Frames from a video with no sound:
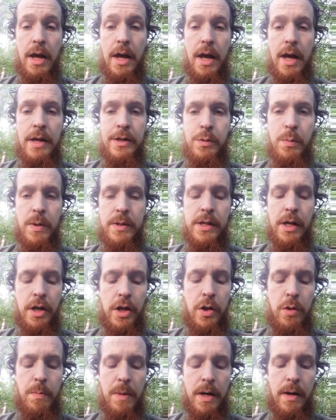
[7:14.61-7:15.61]
as wasn't
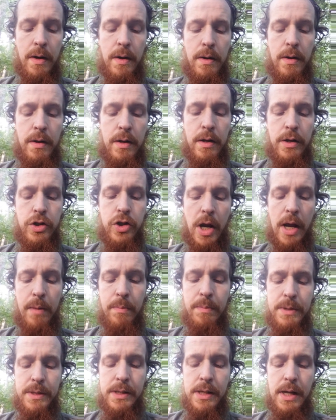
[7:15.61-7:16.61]
human
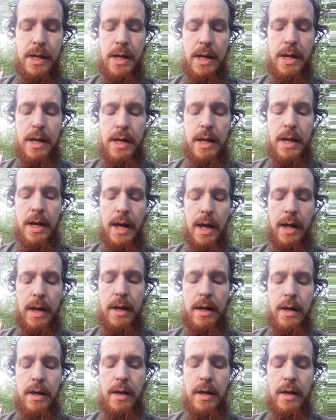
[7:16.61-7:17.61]
shapes? Ha,
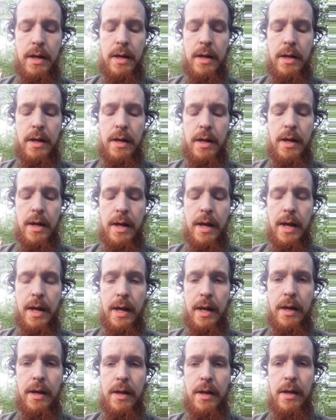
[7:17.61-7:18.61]

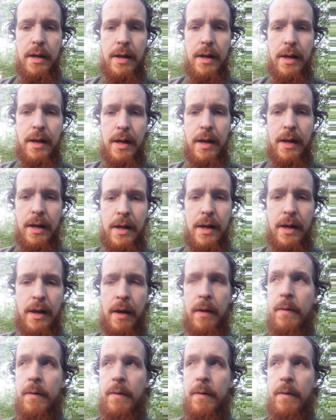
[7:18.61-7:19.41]
hey, ha, ha, ha.